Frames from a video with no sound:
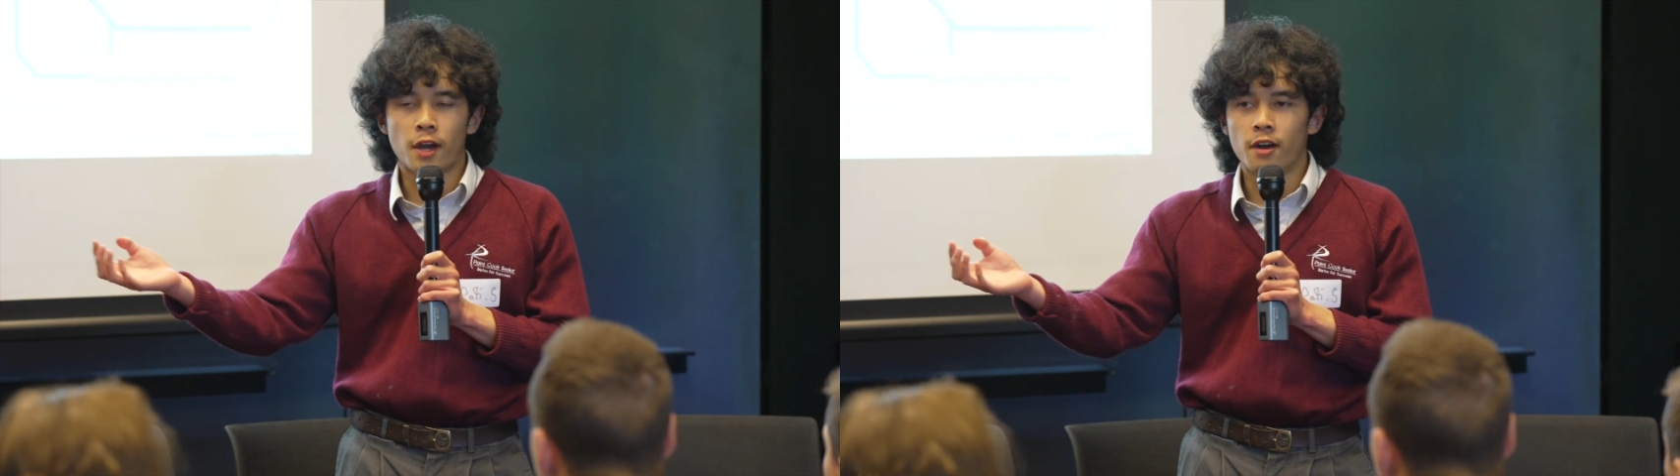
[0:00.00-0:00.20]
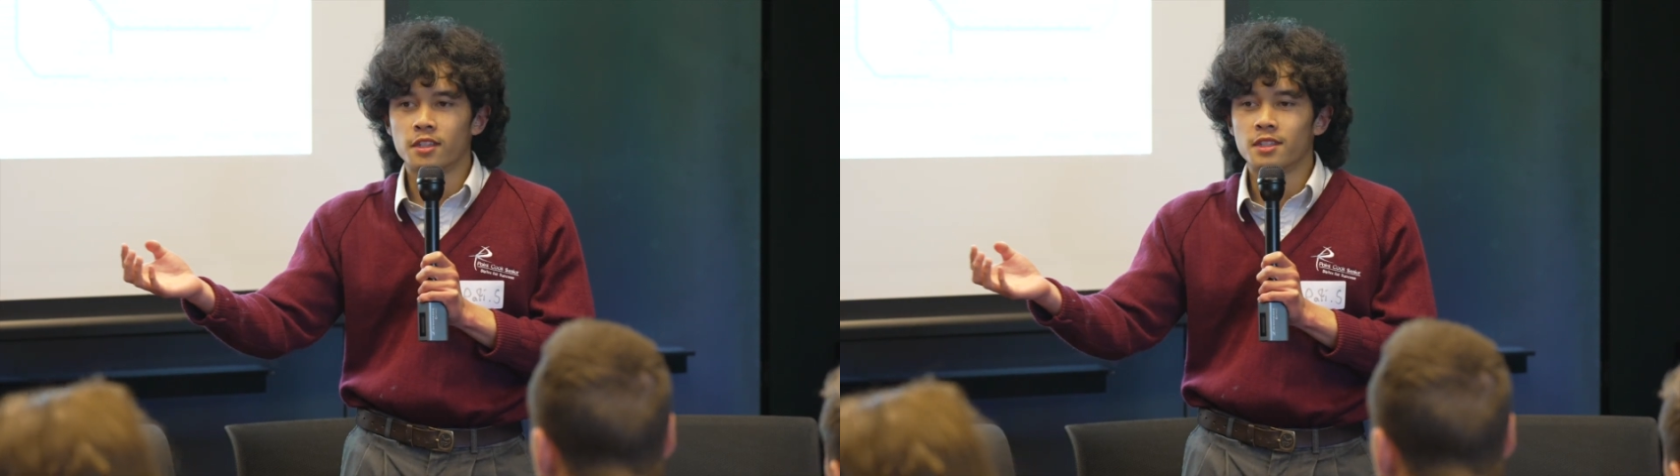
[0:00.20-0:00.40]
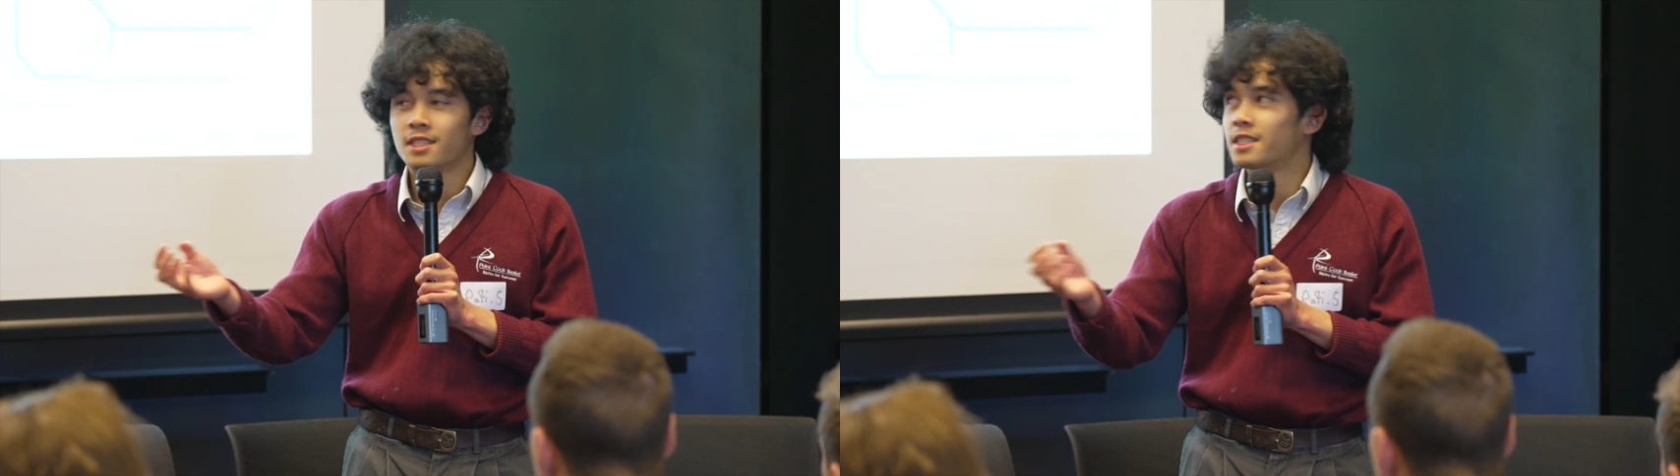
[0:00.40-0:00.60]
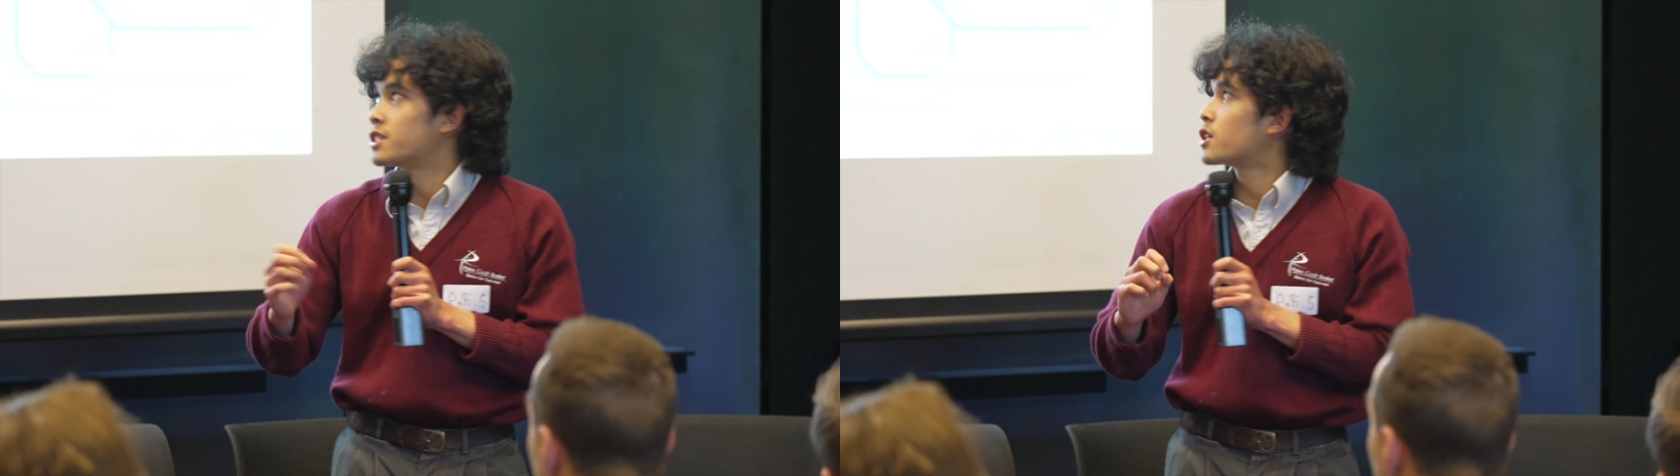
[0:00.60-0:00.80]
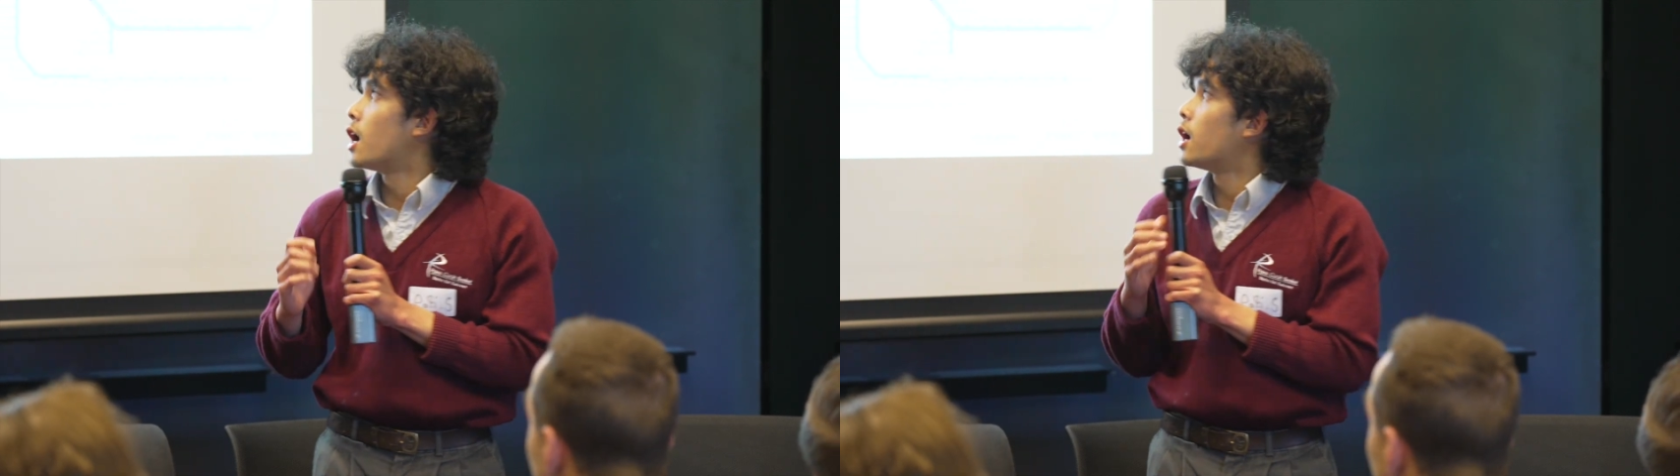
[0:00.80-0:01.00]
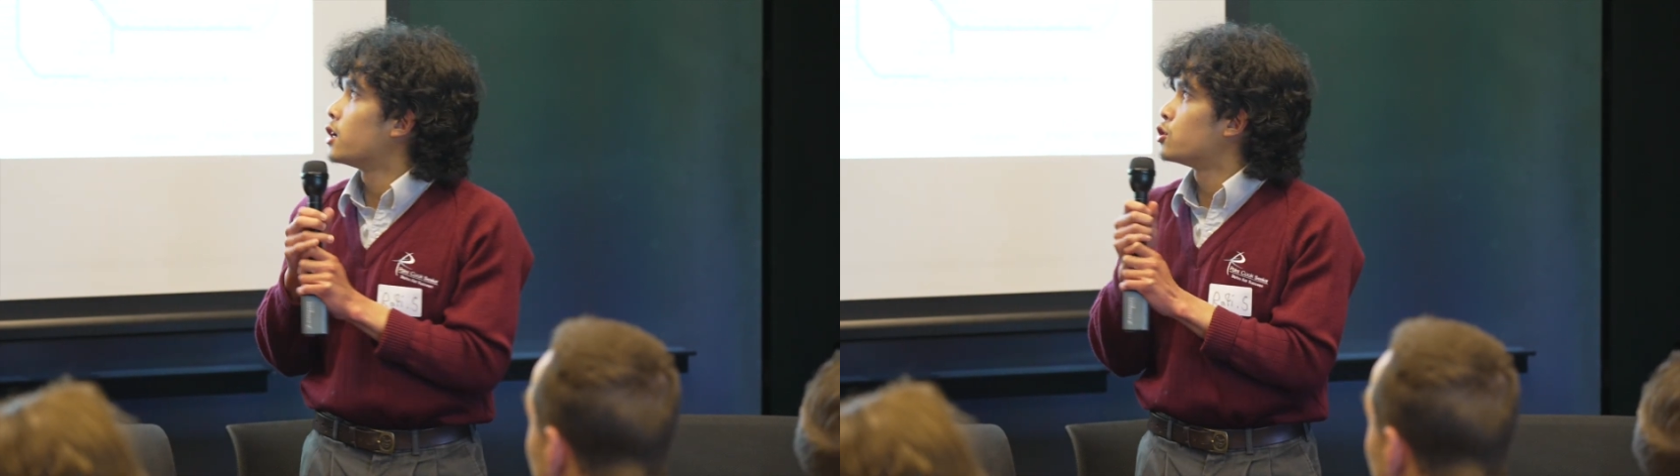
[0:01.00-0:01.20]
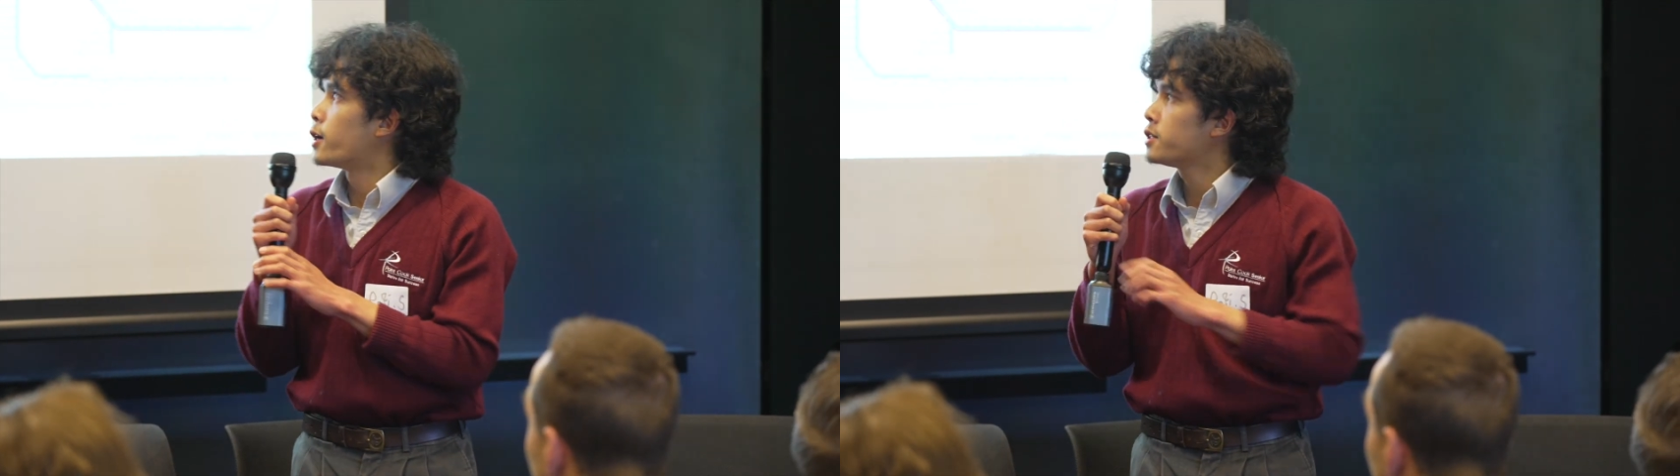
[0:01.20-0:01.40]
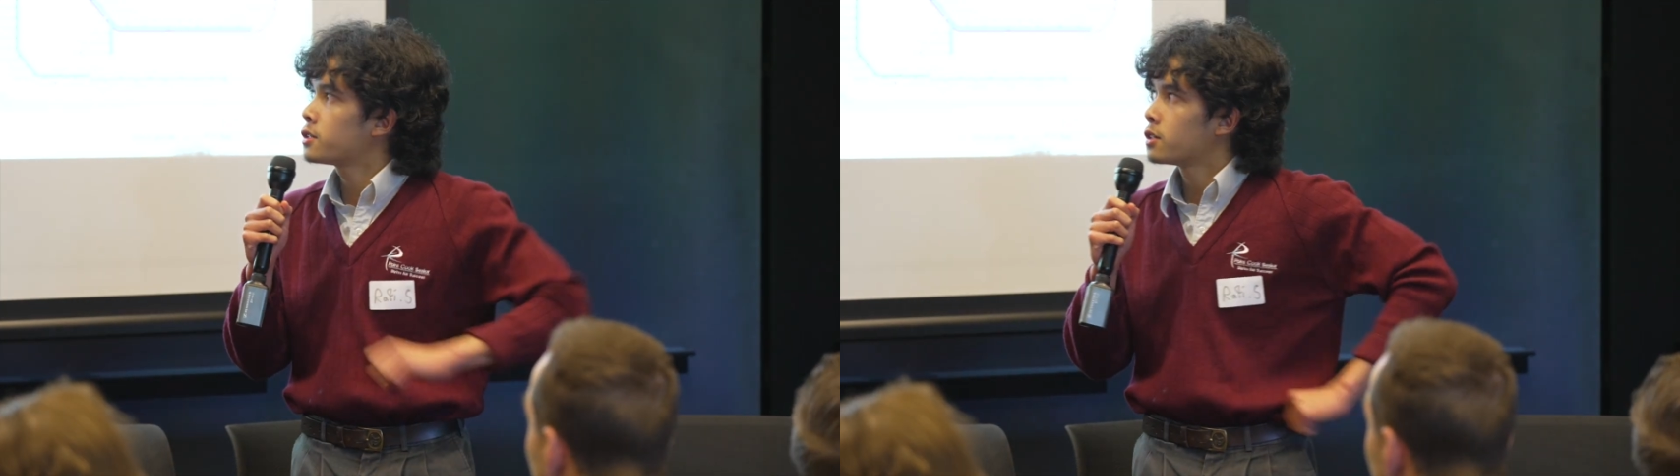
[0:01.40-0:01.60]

around in 6-car trains.